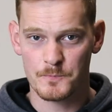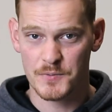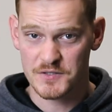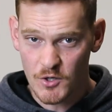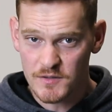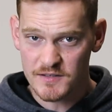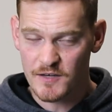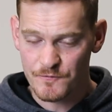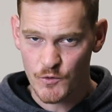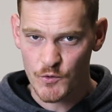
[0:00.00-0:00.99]
But don't let
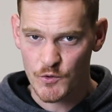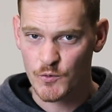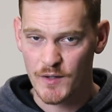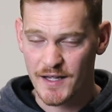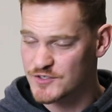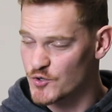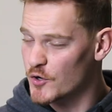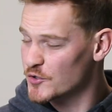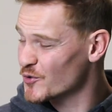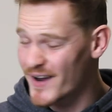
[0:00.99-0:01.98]
that fool you, it's
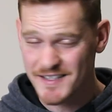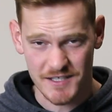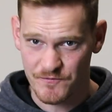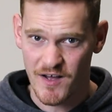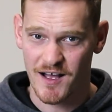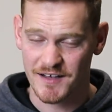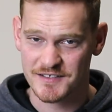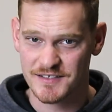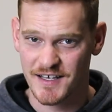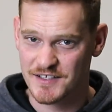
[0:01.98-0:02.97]
not crazy
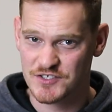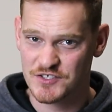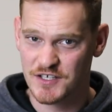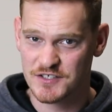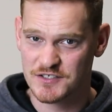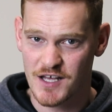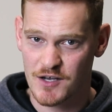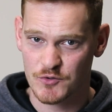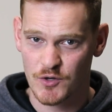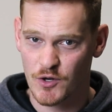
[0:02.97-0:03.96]
fast, it's just
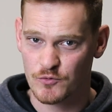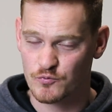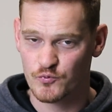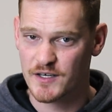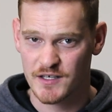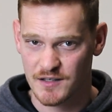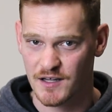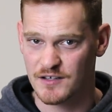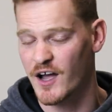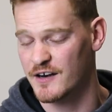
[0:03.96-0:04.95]
a good old
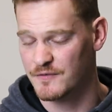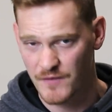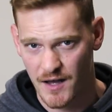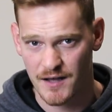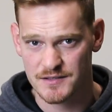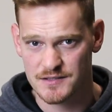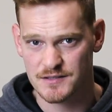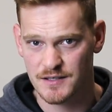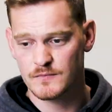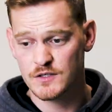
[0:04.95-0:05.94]
regular kind of fast.